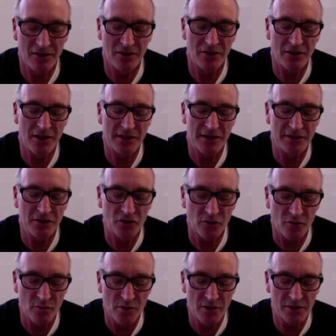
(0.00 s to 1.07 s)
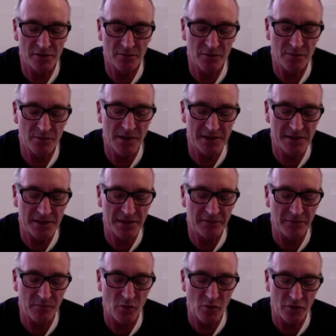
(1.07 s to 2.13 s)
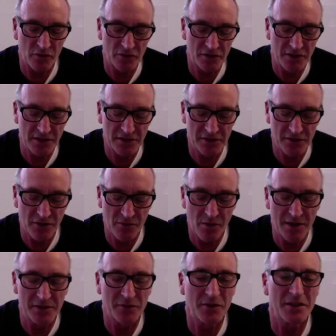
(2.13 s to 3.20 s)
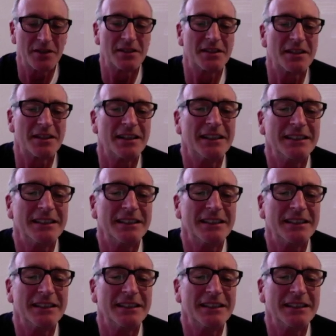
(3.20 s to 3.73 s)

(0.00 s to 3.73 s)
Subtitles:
online digital works, which makes it even more interesting. So why is all this?